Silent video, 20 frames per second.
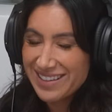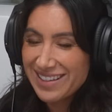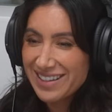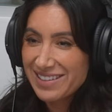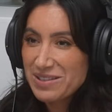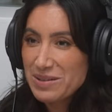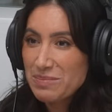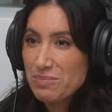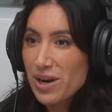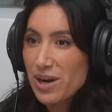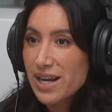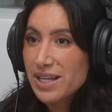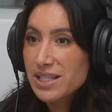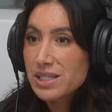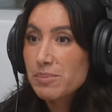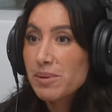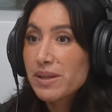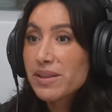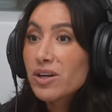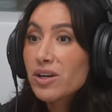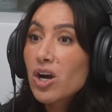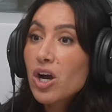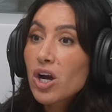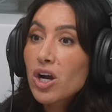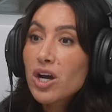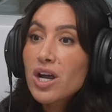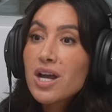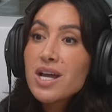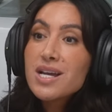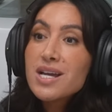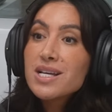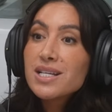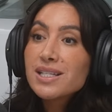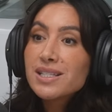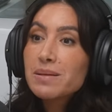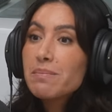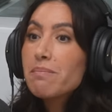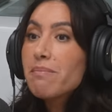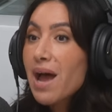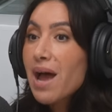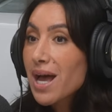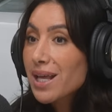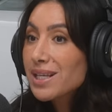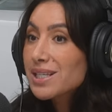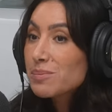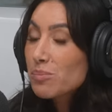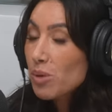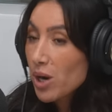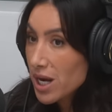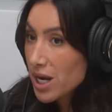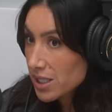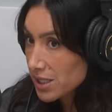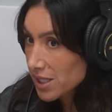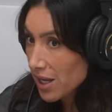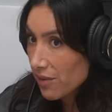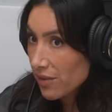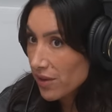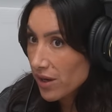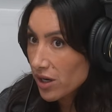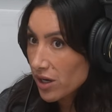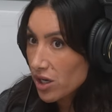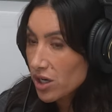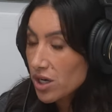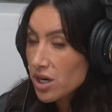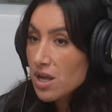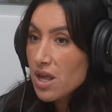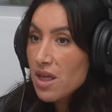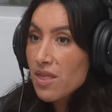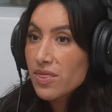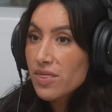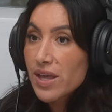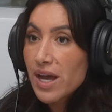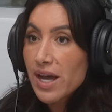the, yeah. the brands, but there yeah. are some mass brands out there right.